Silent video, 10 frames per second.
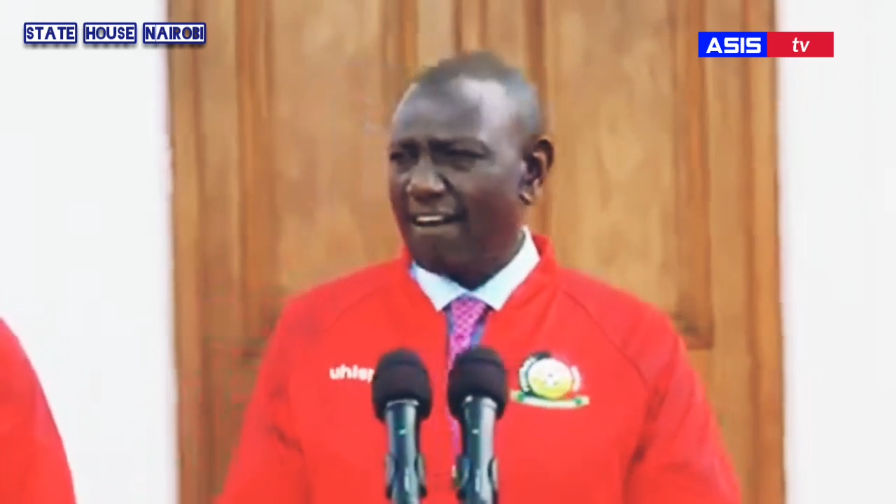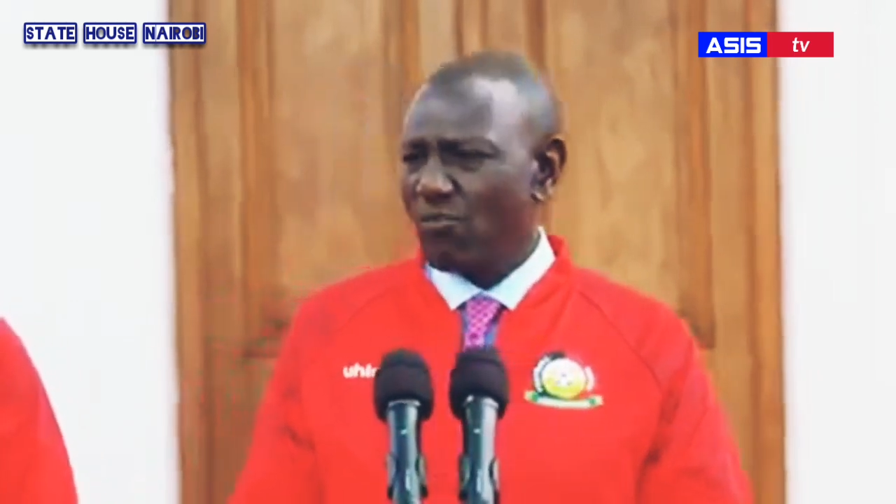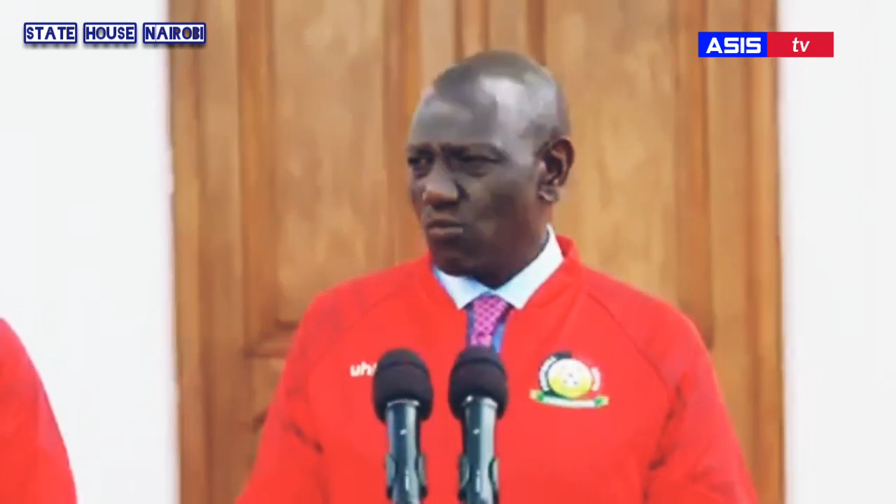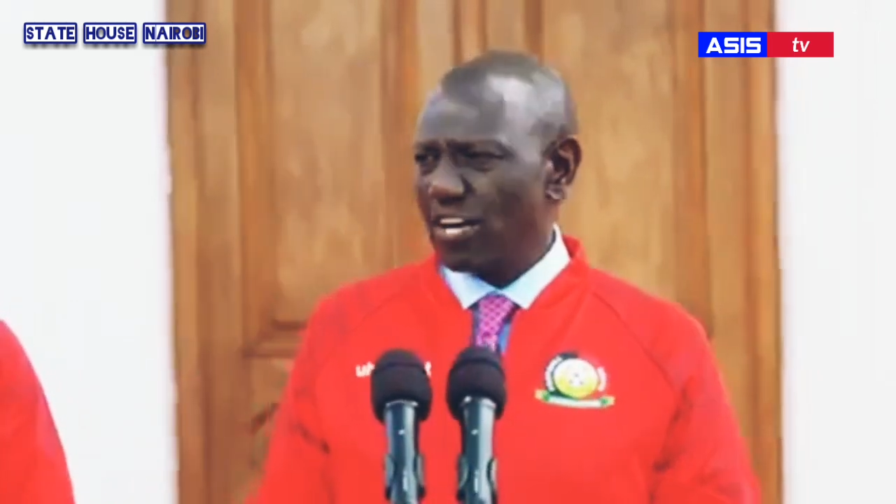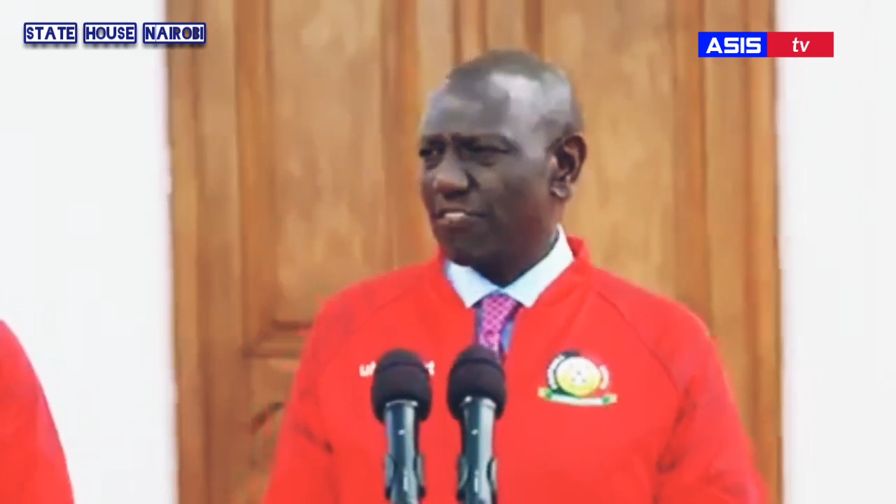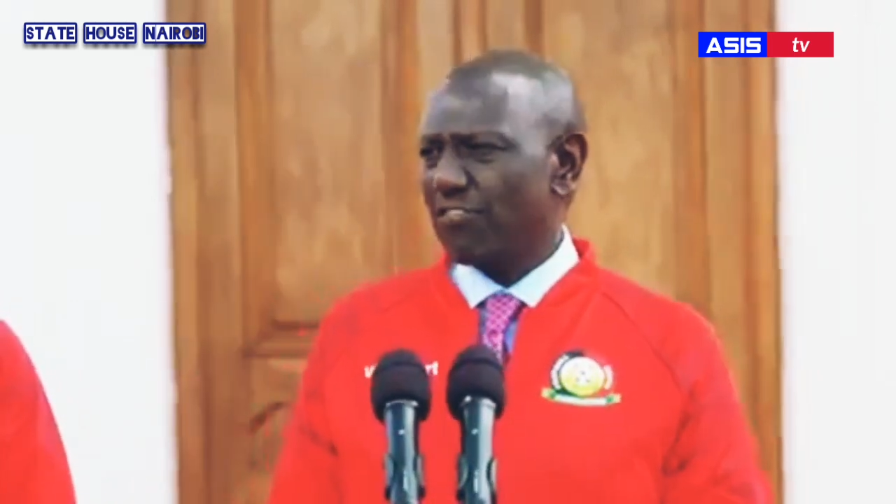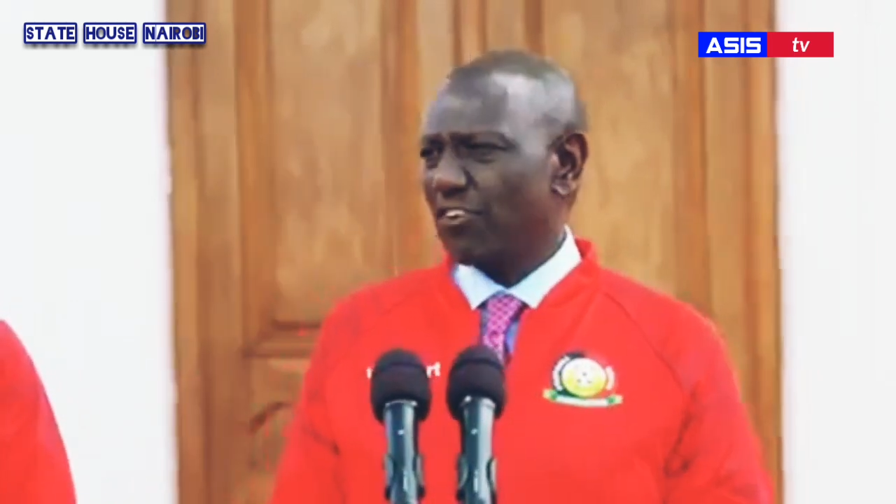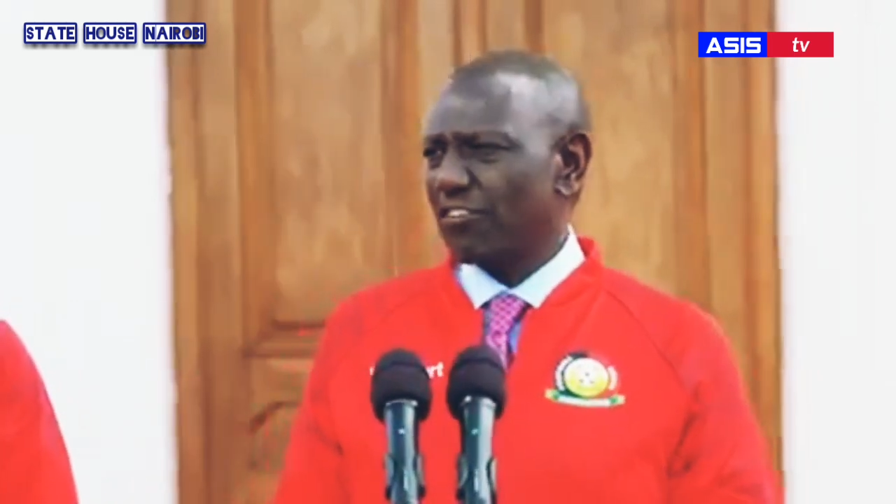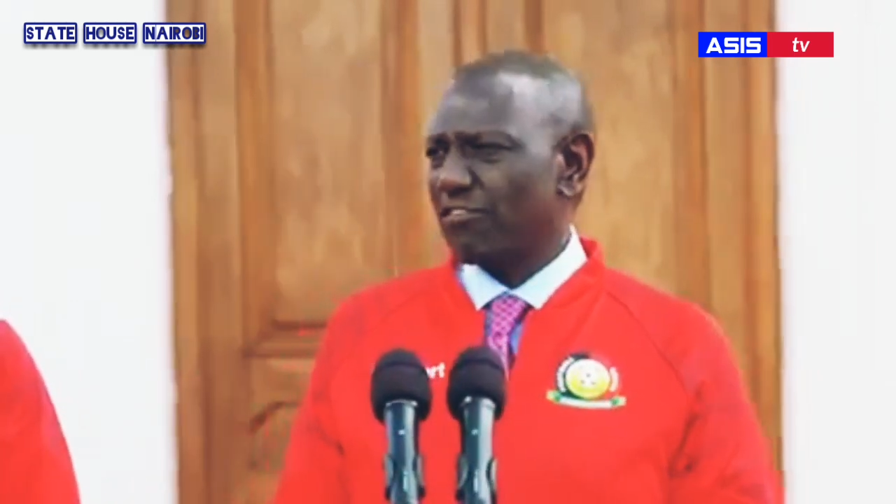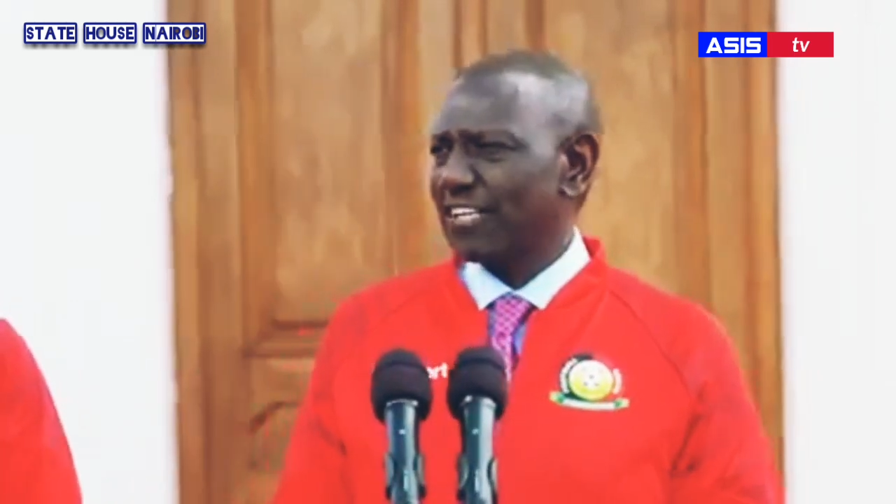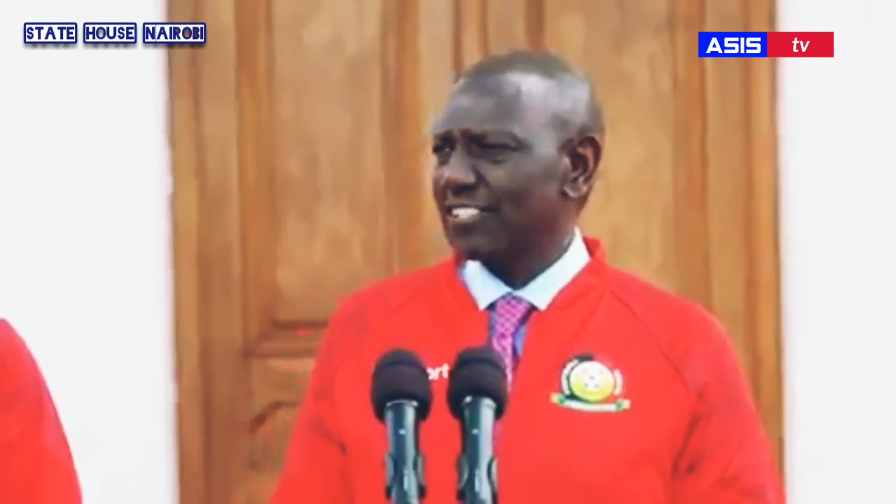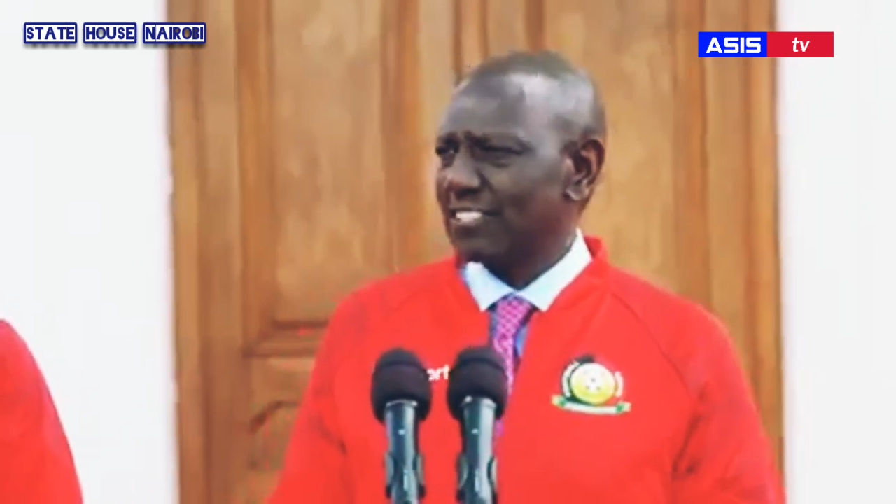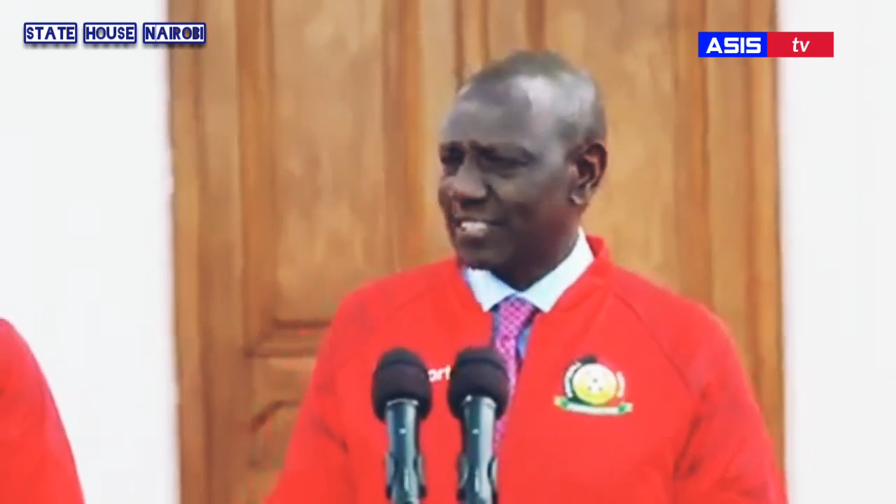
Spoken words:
will for the first